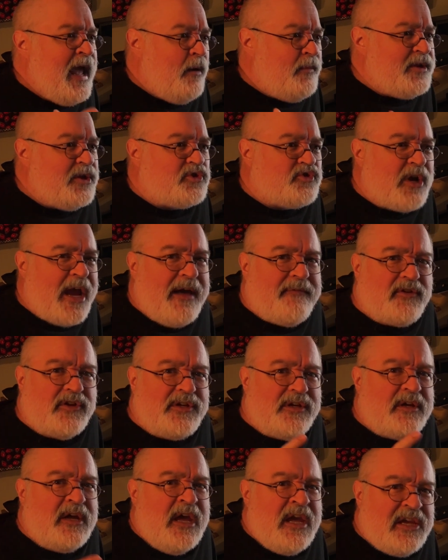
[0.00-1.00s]
And when you travel,
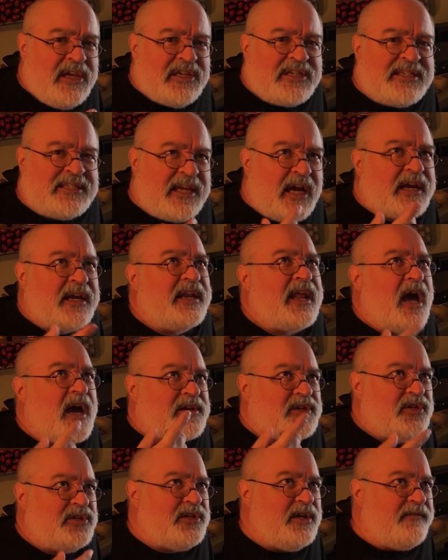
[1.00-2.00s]
you suck in
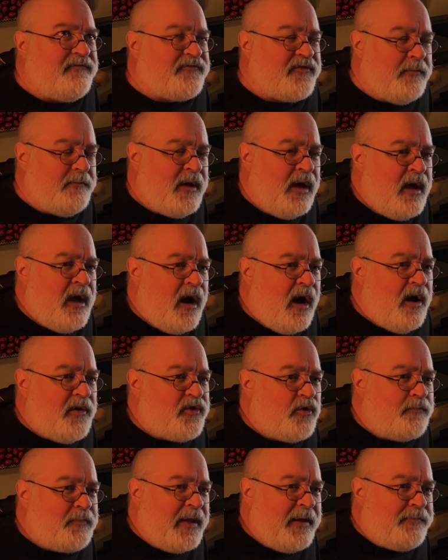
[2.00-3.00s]
oxygen from
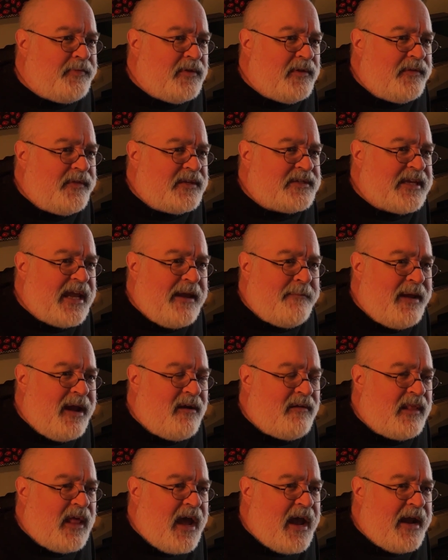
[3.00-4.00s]
other people in the same
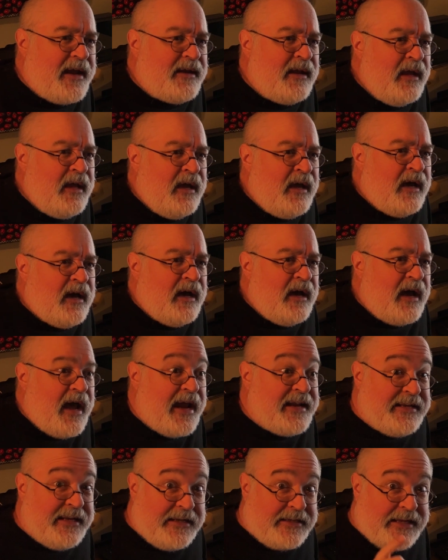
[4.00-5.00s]
airline.
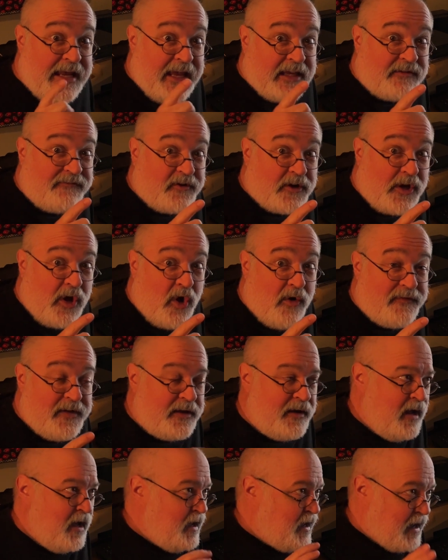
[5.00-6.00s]
I did test for
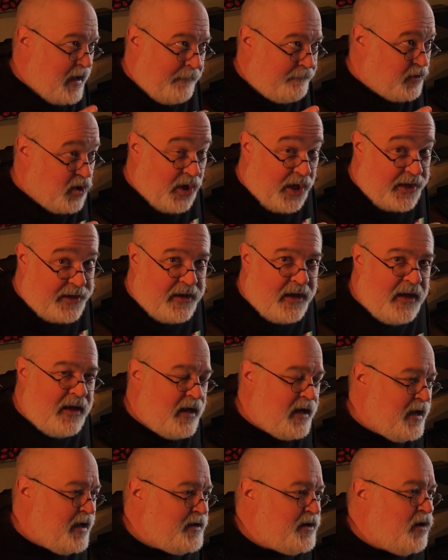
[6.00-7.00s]
COVID. I'm good.
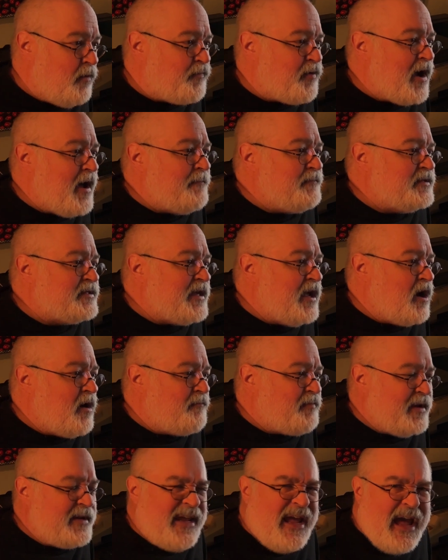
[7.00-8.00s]
No problems there.
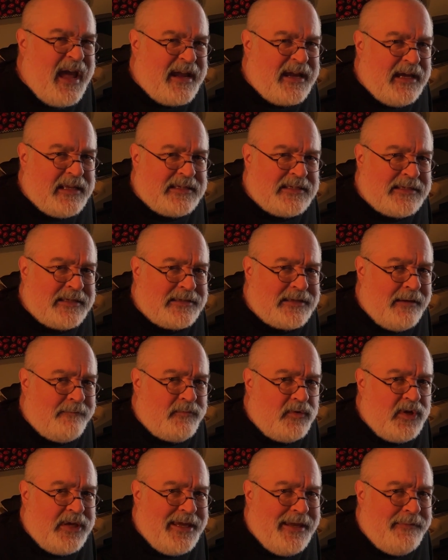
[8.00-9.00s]
But yeah, I got
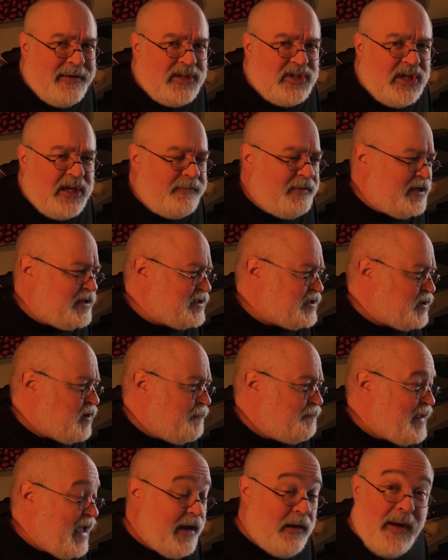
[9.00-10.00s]
some heebie-jeebies.
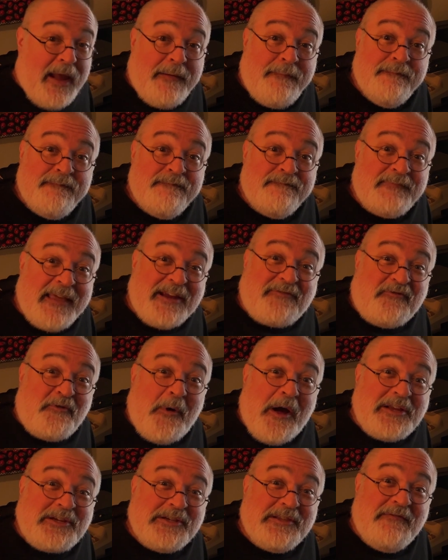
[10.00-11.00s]
So anyway, thanks for
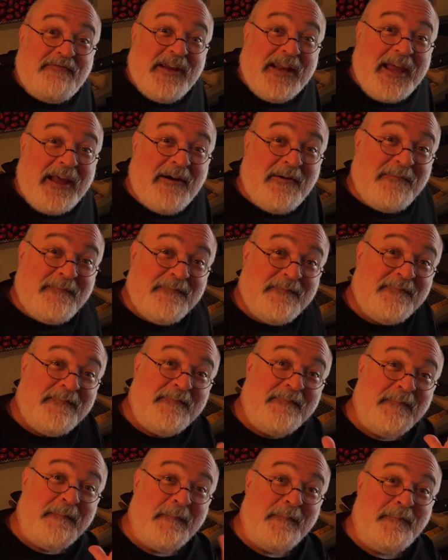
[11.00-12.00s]
watching the video.
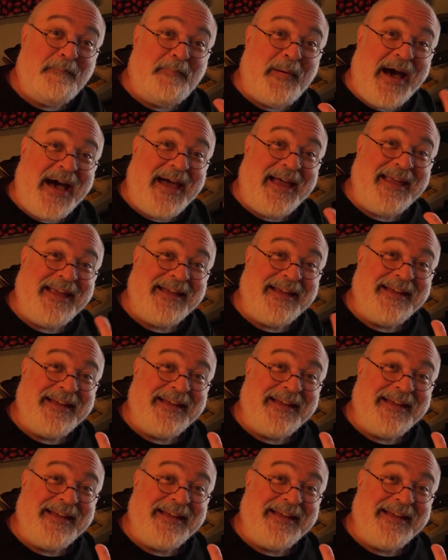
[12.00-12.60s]
Bye.